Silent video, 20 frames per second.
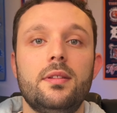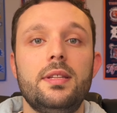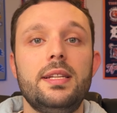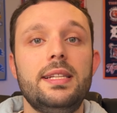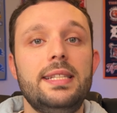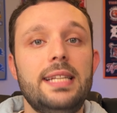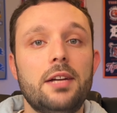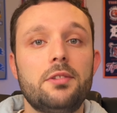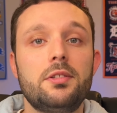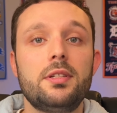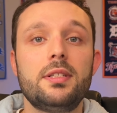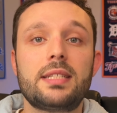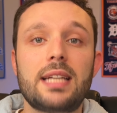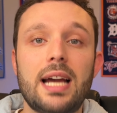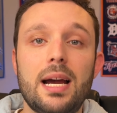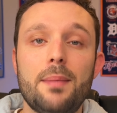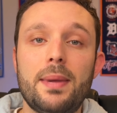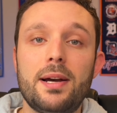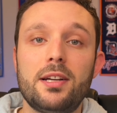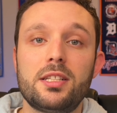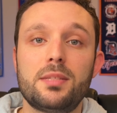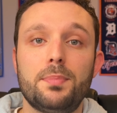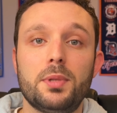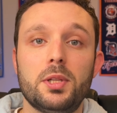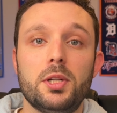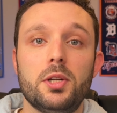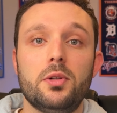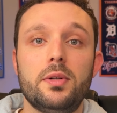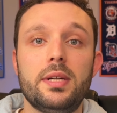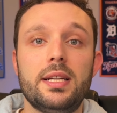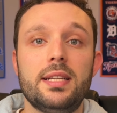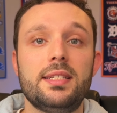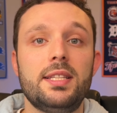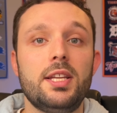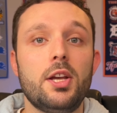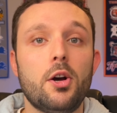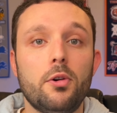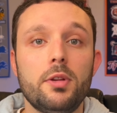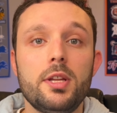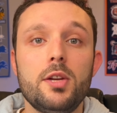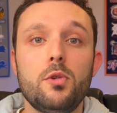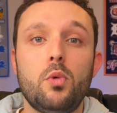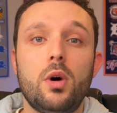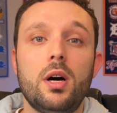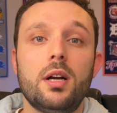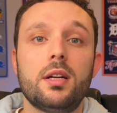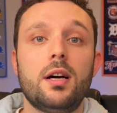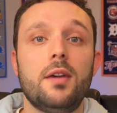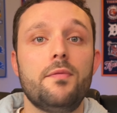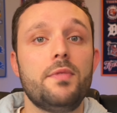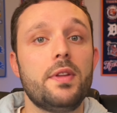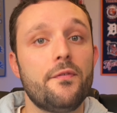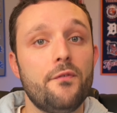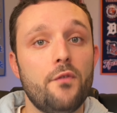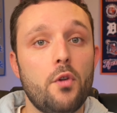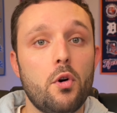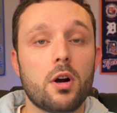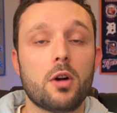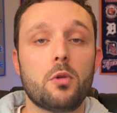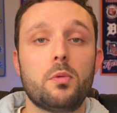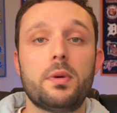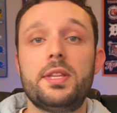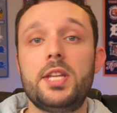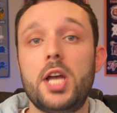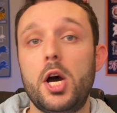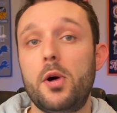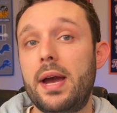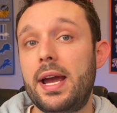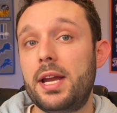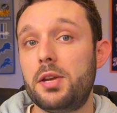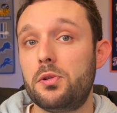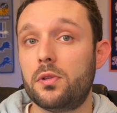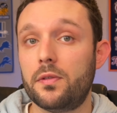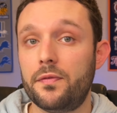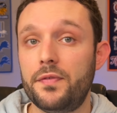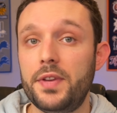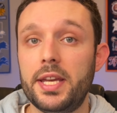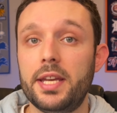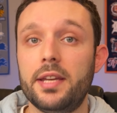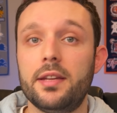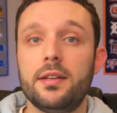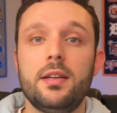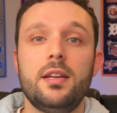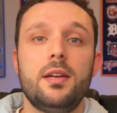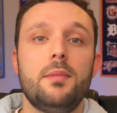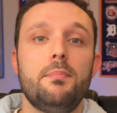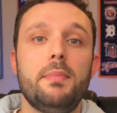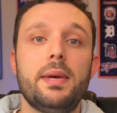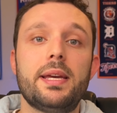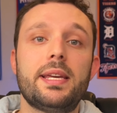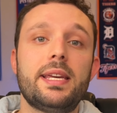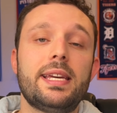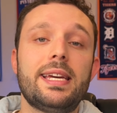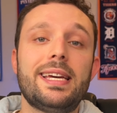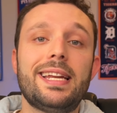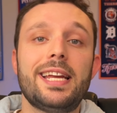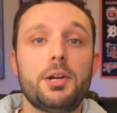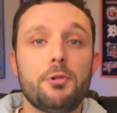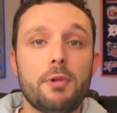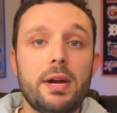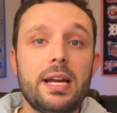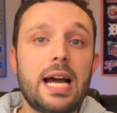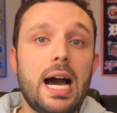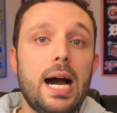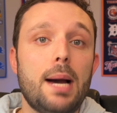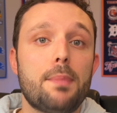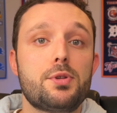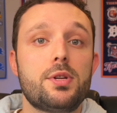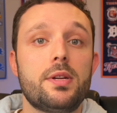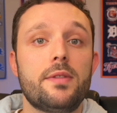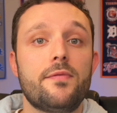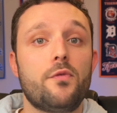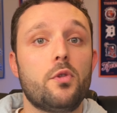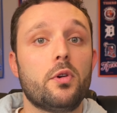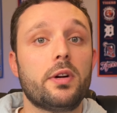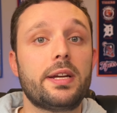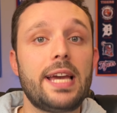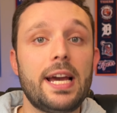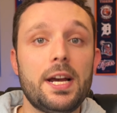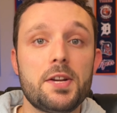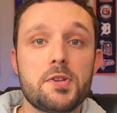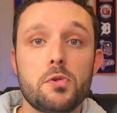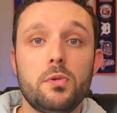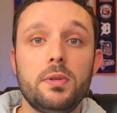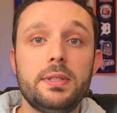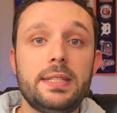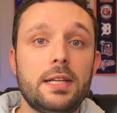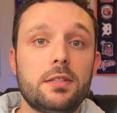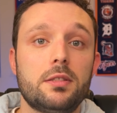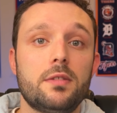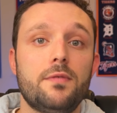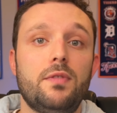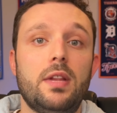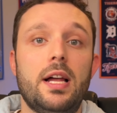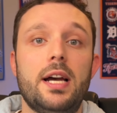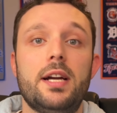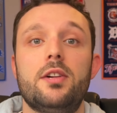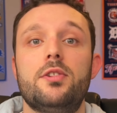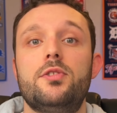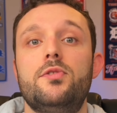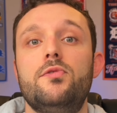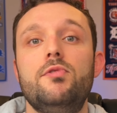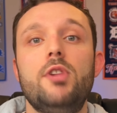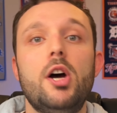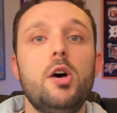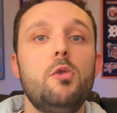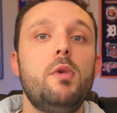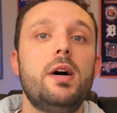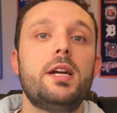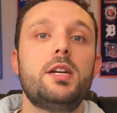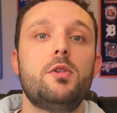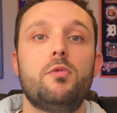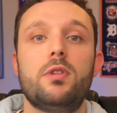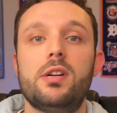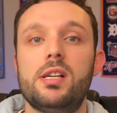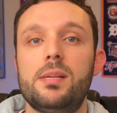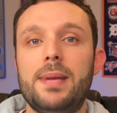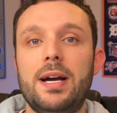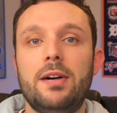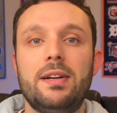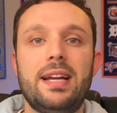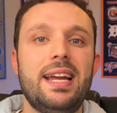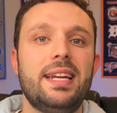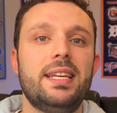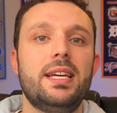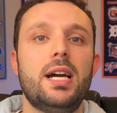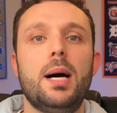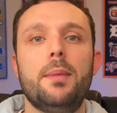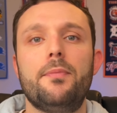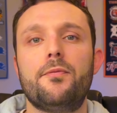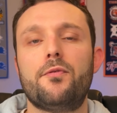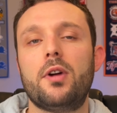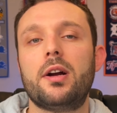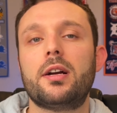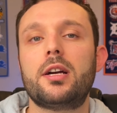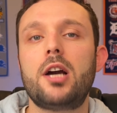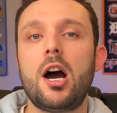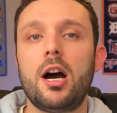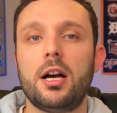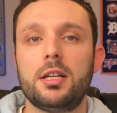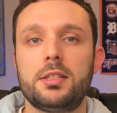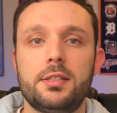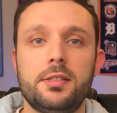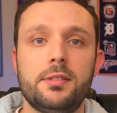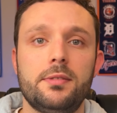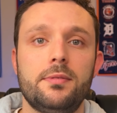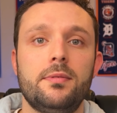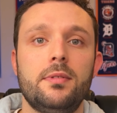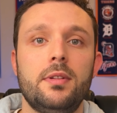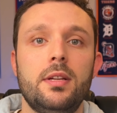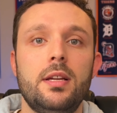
The Delta SkyMiles Blue is the only one of the 4 with no annual fee, making it a great option for casual Delta flyers who don't want to worry about any upfront costs.